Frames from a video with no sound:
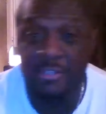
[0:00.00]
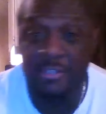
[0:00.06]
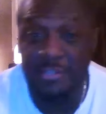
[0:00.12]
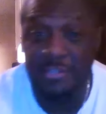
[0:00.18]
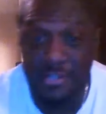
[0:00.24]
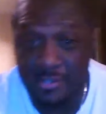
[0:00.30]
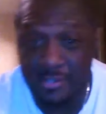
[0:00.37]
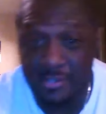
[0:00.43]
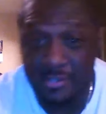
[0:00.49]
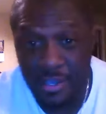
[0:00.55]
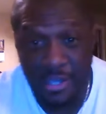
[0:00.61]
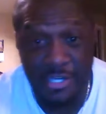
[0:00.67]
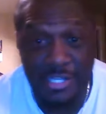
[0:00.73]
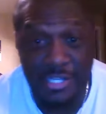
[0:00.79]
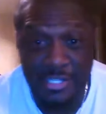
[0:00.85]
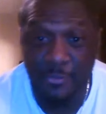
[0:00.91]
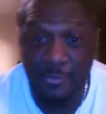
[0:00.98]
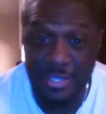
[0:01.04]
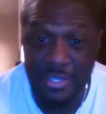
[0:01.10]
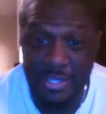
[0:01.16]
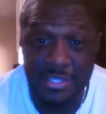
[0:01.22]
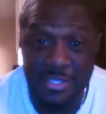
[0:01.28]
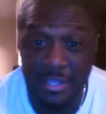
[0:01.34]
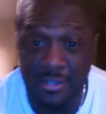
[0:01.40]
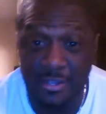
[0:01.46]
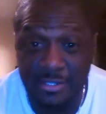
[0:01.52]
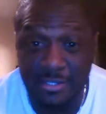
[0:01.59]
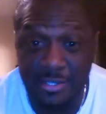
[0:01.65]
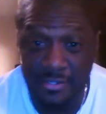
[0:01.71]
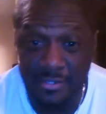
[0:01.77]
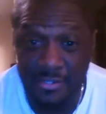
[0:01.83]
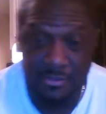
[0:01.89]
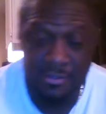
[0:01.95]
to go to London. I need to be in
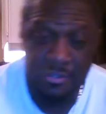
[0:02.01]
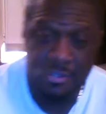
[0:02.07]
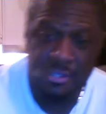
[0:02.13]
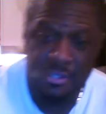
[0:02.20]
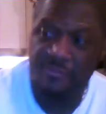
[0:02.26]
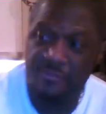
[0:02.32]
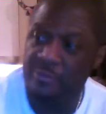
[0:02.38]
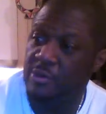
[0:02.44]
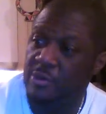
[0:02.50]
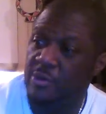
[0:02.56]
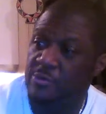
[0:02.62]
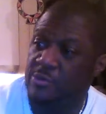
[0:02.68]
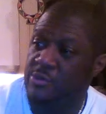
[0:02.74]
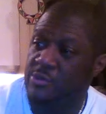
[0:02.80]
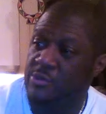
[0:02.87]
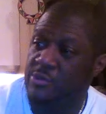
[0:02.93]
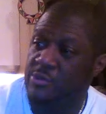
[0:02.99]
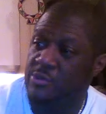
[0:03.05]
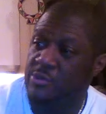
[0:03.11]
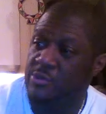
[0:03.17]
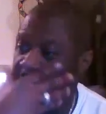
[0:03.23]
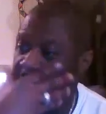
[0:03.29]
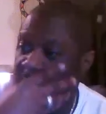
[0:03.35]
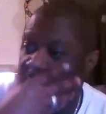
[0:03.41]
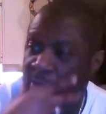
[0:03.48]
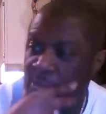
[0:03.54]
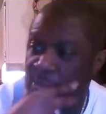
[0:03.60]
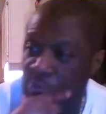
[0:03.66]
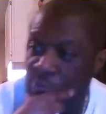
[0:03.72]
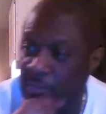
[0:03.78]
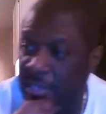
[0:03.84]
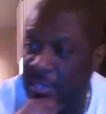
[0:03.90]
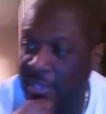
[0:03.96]
London. If you go to Europe,
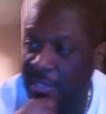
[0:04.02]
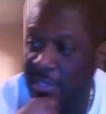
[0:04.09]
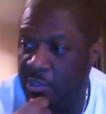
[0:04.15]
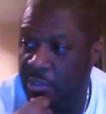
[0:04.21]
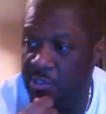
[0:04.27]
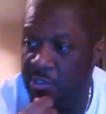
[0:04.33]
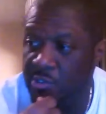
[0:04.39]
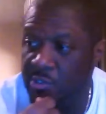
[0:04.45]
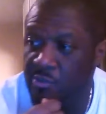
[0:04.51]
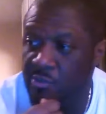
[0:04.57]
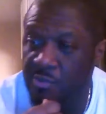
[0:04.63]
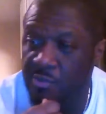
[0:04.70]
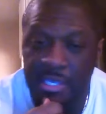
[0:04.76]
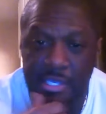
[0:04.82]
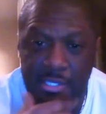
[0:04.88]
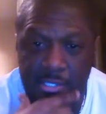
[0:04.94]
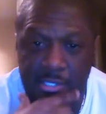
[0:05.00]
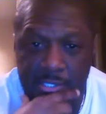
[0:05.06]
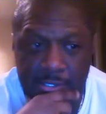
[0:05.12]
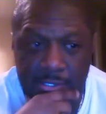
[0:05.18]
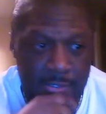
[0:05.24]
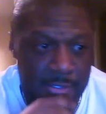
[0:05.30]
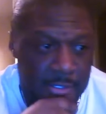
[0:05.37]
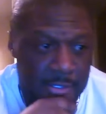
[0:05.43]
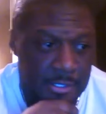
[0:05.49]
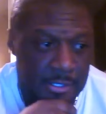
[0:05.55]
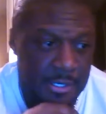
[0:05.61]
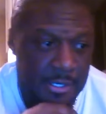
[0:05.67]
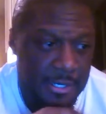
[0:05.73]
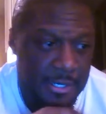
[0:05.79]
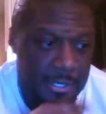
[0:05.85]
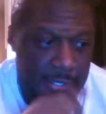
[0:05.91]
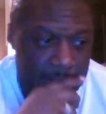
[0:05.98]
you may want to hit,
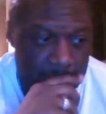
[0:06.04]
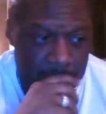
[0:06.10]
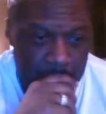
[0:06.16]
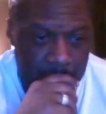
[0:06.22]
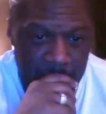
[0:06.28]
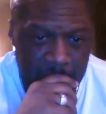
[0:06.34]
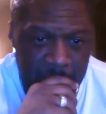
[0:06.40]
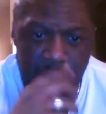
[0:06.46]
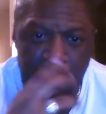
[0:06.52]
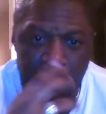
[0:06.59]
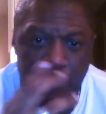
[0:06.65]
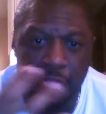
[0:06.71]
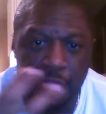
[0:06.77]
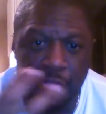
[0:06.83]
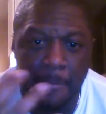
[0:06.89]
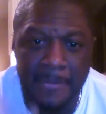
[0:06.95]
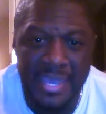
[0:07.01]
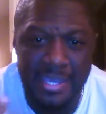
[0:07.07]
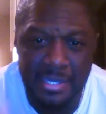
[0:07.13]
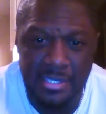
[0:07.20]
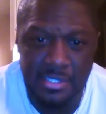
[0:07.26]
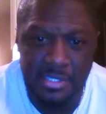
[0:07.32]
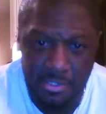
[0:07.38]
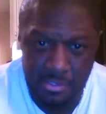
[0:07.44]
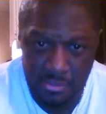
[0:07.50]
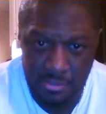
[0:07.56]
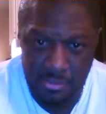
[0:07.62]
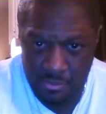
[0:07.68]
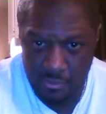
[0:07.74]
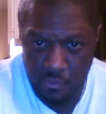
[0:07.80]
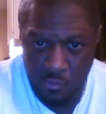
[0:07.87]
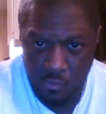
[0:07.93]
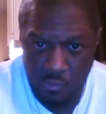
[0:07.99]
the Meccas.
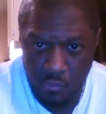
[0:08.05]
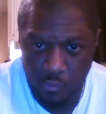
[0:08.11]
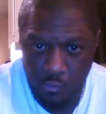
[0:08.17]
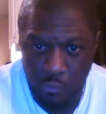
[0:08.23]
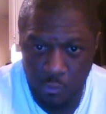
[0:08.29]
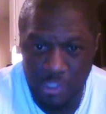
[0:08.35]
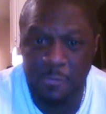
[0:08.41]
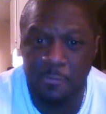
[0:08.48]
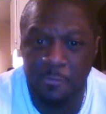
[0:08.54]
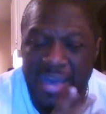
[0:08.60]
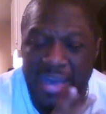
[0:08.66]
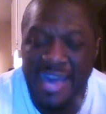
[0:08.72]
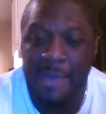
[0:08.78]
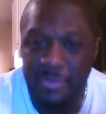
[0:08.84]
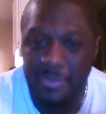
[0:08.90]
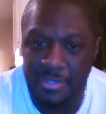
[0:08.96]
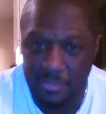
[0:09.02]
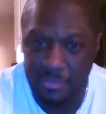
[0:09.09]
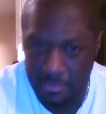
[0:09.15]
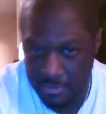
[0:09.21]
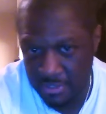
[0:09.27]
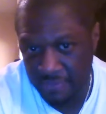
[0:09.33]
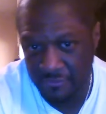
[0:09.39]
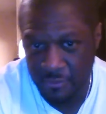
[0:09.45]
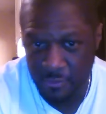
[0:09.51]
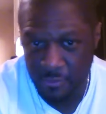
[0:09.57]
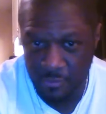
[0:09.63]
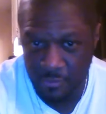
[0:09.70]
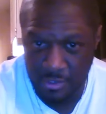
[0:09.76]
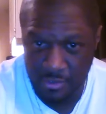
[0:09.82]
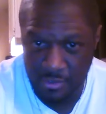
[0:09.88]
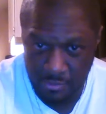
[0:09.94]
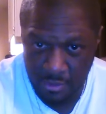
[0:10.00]
What's popping,
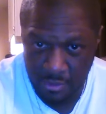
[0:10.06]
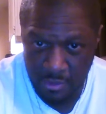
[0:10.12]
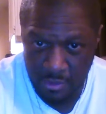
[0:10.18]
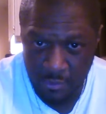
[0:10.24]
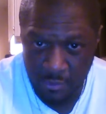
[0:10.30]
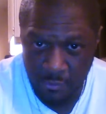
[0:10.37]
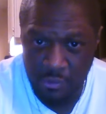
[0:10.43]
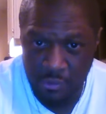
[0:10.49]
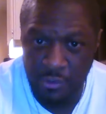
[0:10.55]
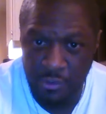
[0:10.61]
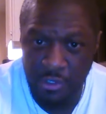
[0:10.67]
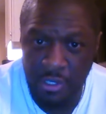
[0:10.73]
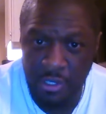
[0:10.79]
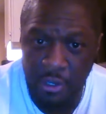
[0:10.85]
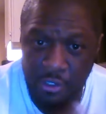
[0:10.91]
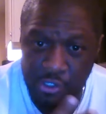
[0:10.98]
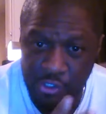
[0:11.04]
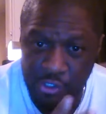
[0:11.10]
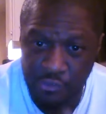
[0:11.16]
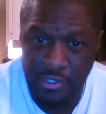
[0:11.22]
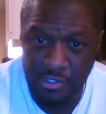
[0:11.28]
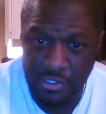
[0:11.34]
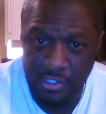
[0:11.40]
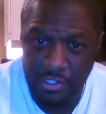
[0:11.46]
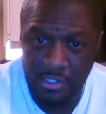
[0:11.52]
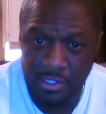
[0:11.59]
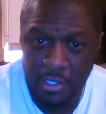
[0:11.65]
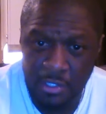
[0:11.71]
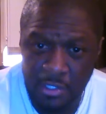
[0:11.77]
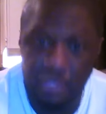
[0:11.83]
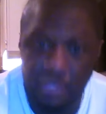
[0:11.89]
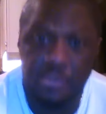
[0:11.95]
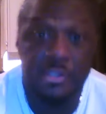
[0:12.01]
if you will. When you go to
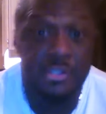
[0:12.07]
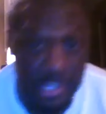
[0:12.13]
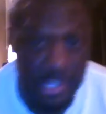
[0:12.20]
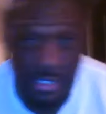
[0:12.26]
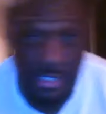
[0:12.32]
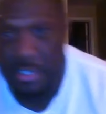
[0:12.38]
Australia, you go to